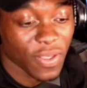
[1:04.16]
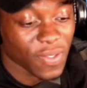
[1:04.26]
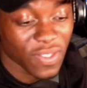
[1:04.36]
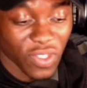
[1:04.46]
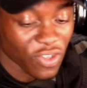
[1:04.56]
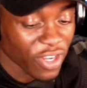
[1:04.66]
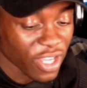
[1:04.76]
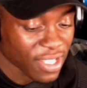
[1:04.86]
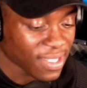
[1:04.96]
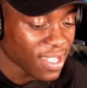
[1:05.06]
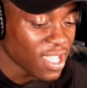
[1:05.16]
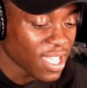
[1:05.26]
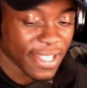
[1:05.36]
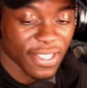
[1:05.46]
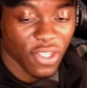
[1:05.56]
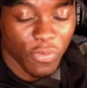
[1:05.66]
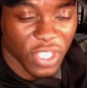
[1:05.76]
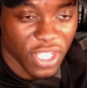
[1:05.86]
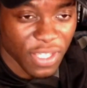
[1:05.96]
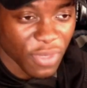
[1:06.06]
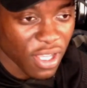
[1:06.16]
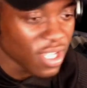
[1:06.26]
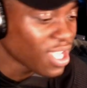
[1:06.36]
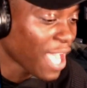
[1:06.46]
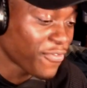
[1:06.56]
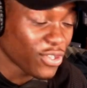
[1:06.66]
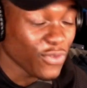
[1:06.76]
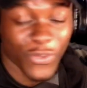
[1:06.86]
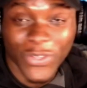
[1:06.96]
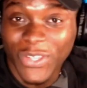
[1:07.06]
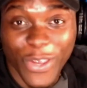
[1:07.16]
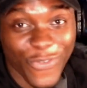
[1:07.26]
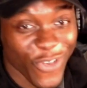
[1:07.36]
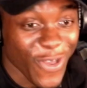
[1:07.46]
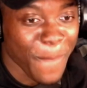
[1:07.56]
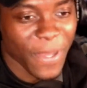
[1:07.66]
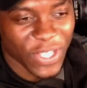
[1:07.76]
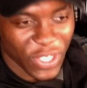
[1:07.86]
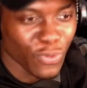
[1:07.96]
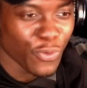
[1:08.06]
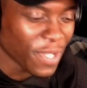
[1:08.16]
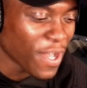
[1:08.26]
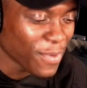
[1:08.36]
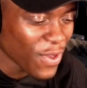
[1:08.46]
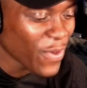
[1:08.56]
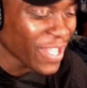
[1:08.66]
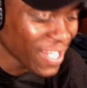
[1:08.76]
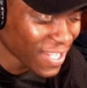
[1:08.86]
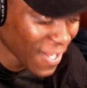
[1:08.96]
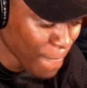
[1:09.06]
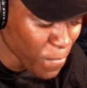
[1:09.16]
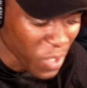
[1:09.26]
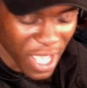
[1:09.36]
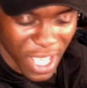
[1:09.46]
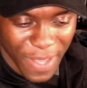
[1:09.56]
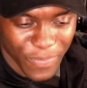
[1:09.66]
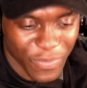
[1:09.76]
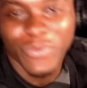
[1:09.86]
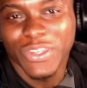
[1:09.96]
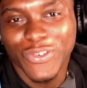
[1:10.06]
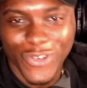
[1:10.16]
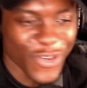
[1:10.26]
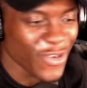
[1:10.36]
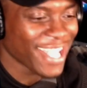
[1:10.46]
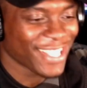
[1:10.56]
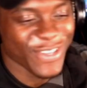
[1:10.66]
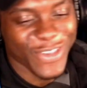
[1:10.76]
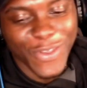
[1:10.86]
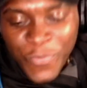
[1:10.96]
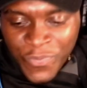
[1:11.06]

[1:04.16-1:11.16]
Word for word: out some tricks against Obishima. I do feel sorry for her, but she will become goaded um, we all know that. So